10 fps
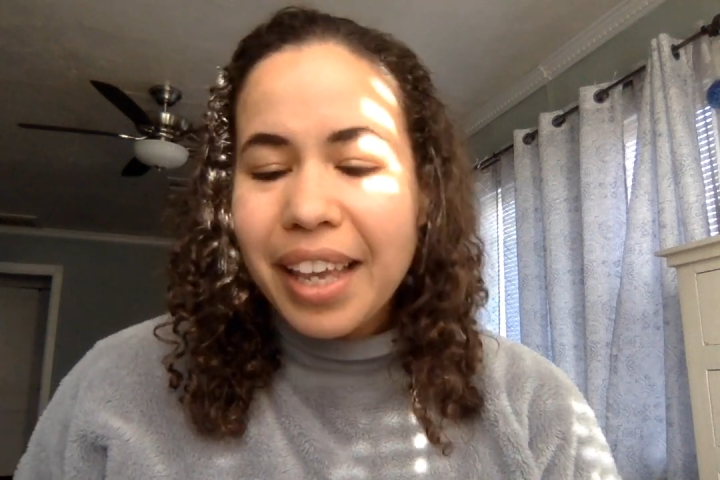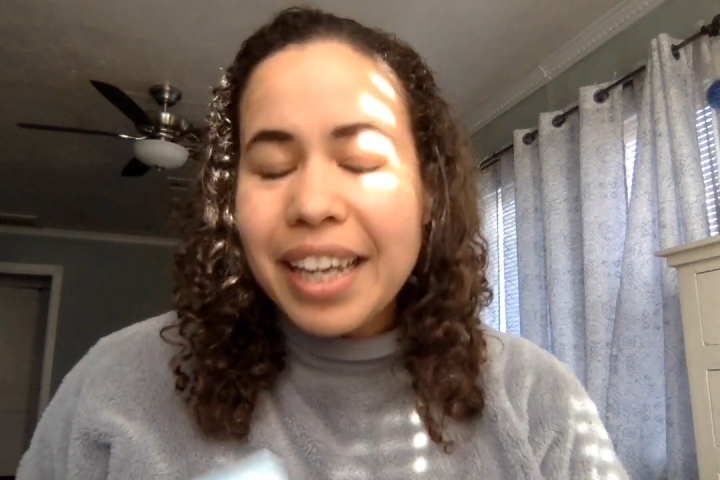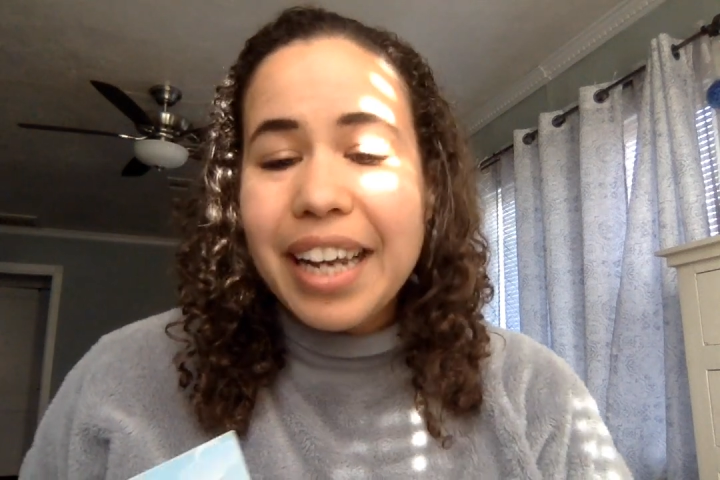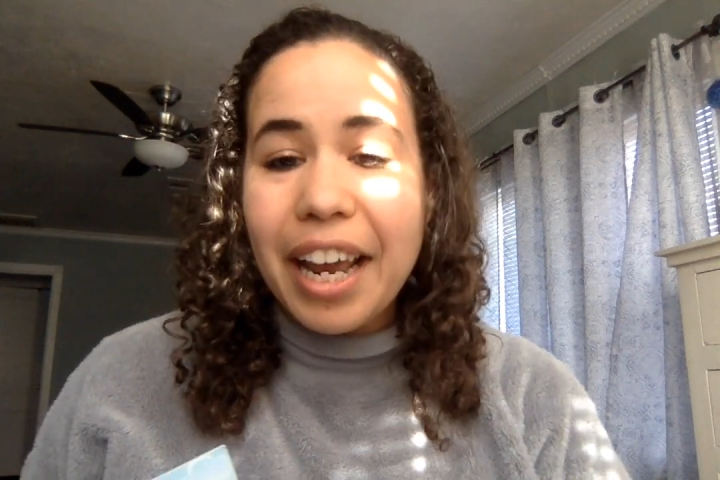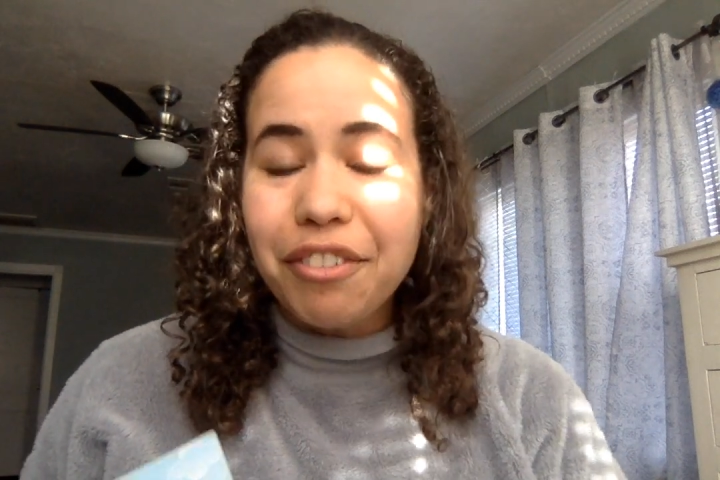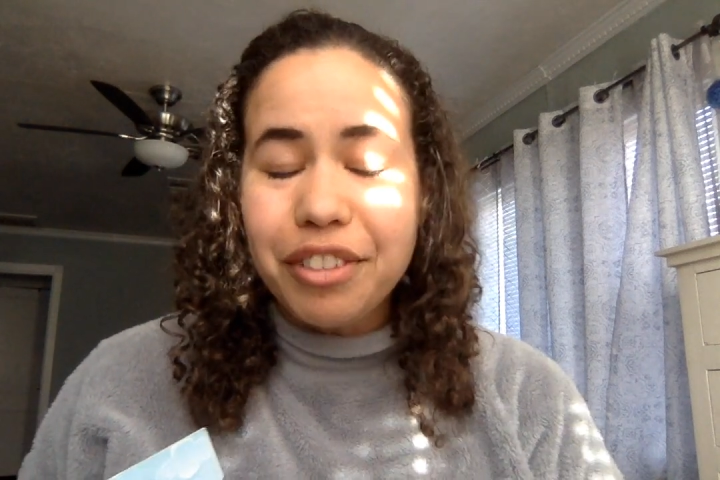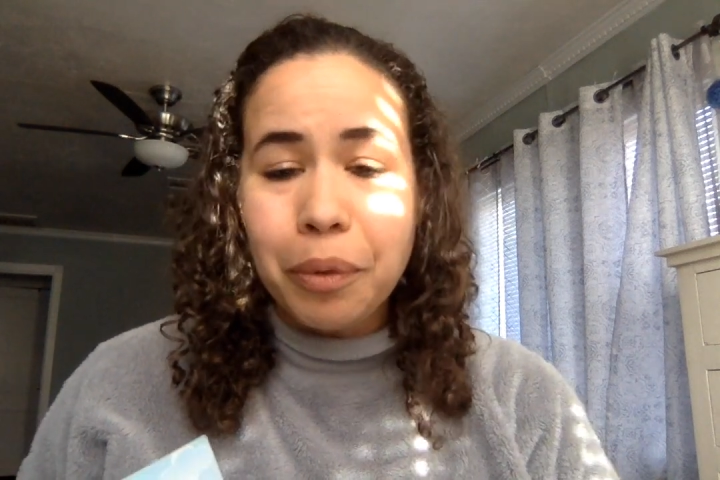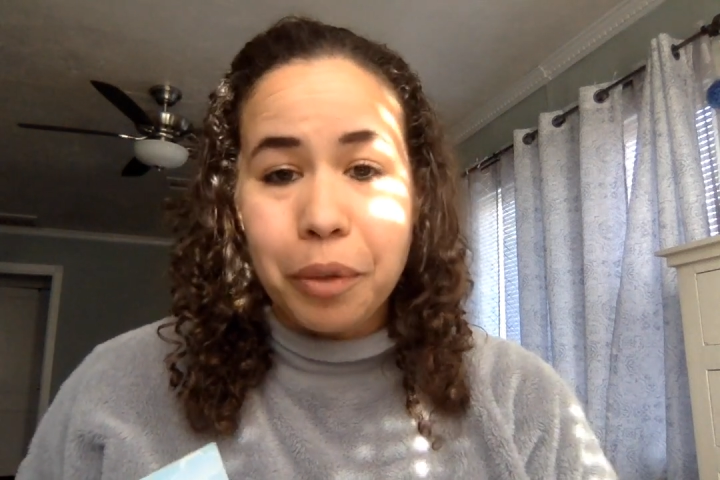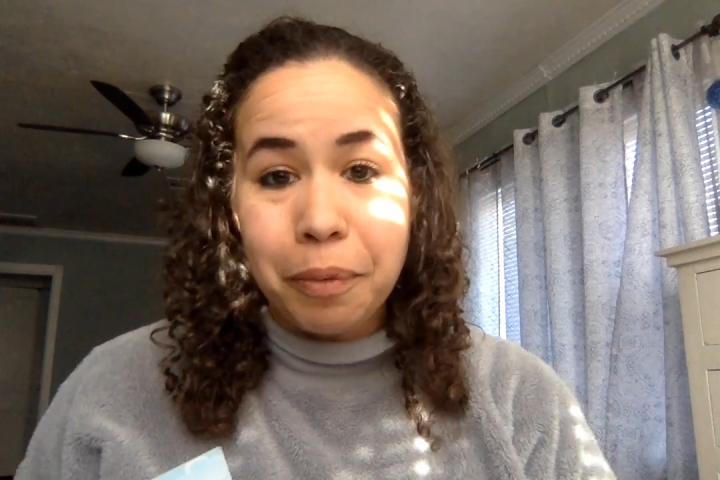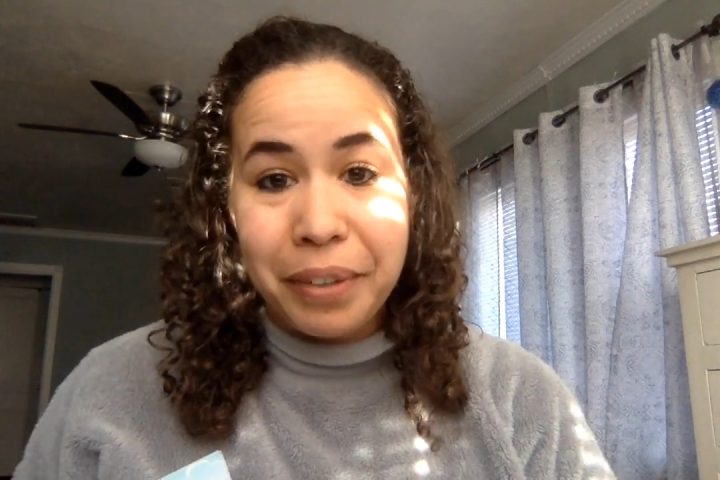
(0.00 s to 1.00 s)
And every
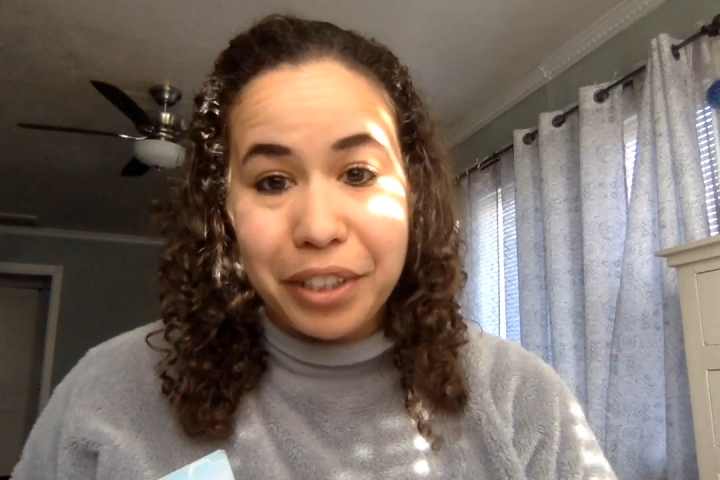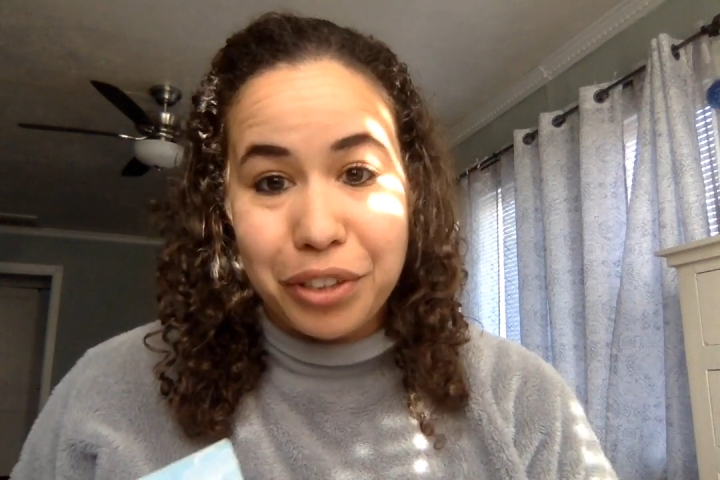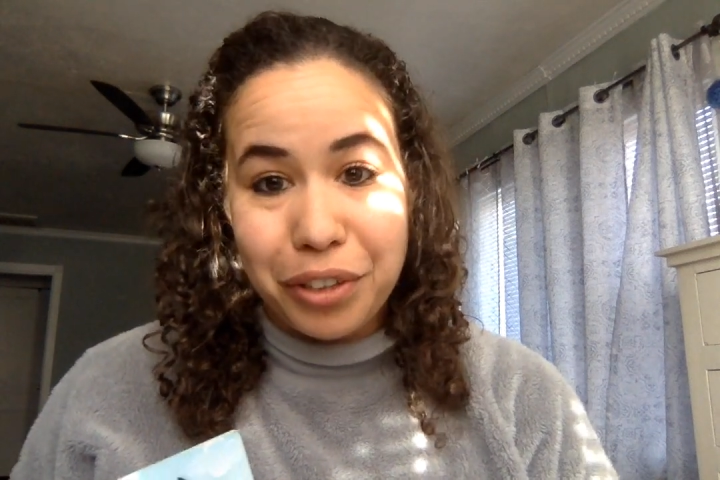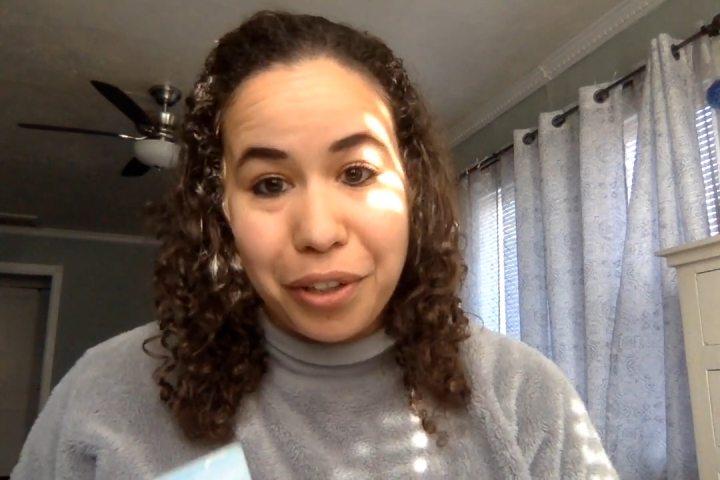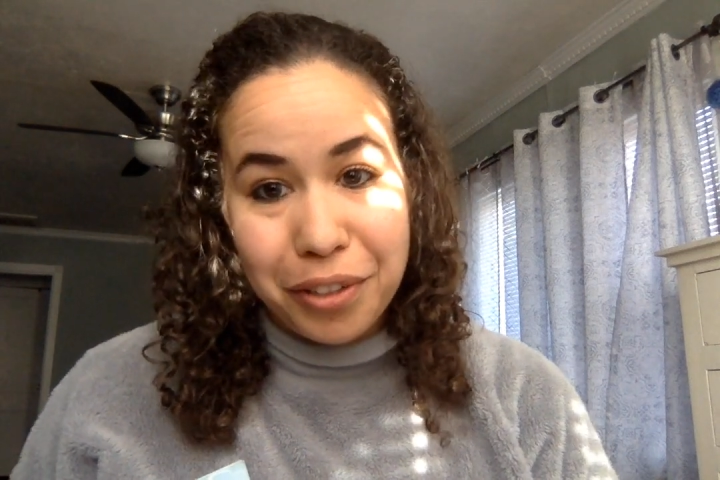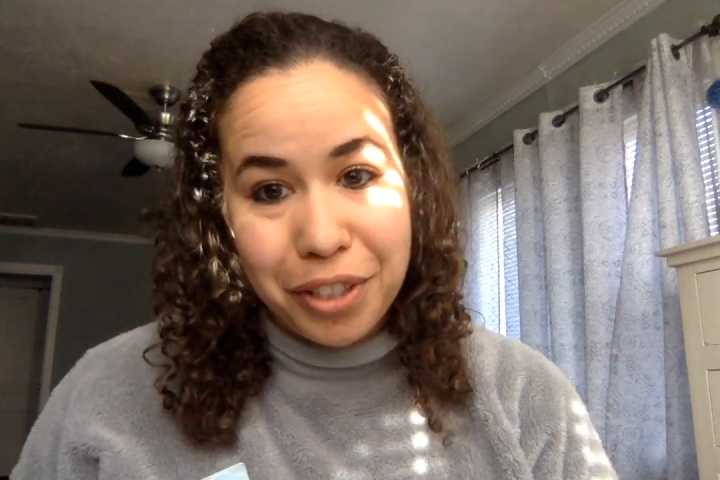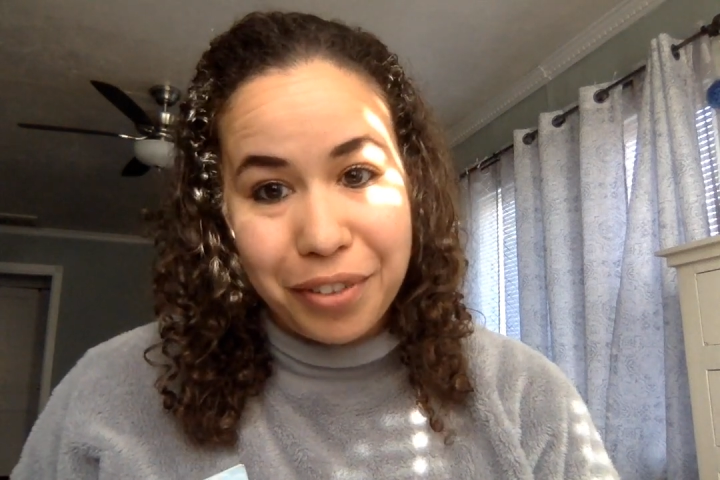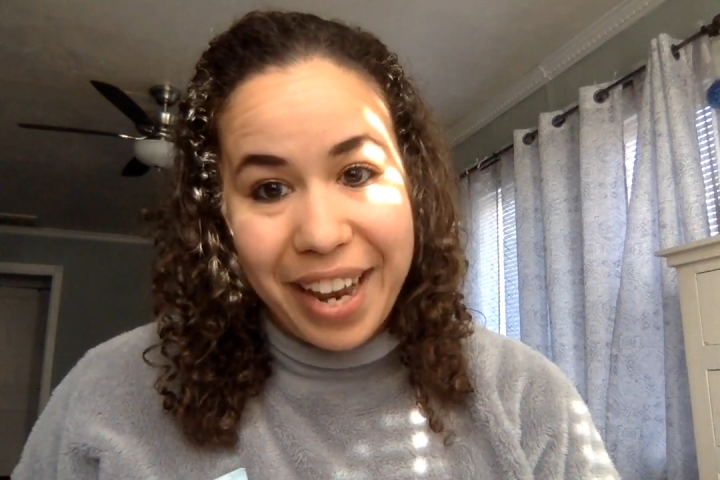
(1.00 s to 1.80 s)
word picture also